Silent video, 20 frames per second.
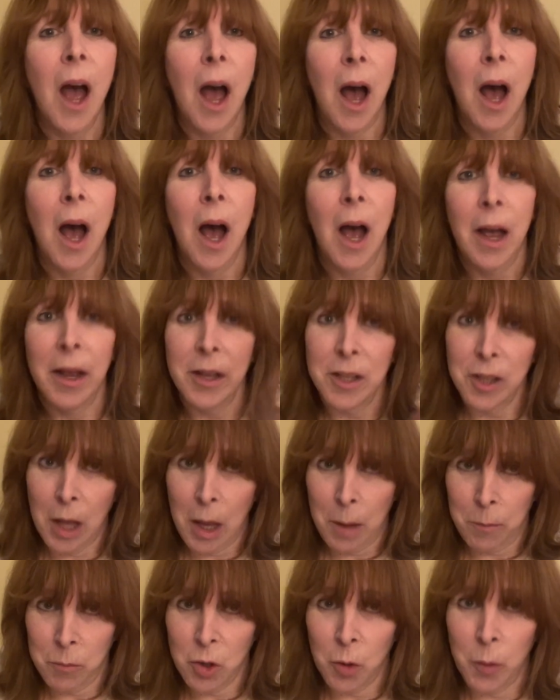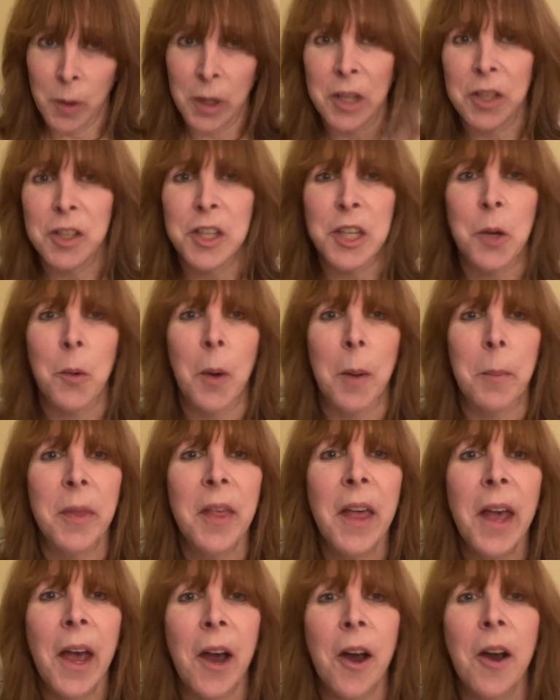I'm showing it to you up
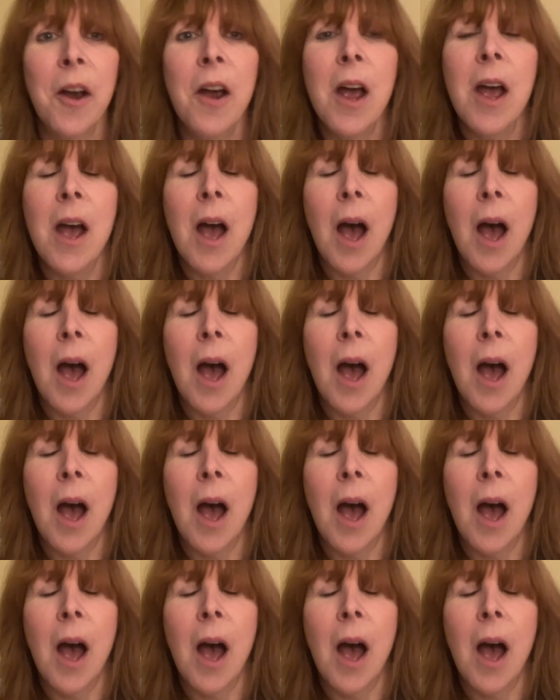there.